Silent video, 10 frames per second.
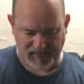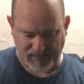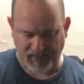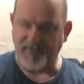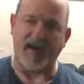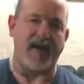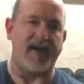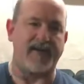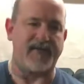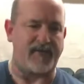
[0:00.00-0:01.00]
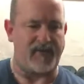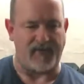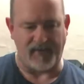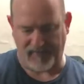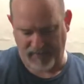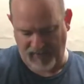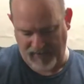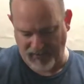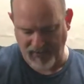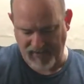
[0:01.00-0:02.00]
too tight, or I
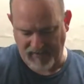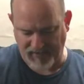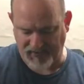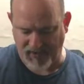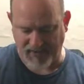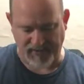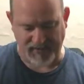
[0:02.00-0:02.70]
had to loosen up my trucks.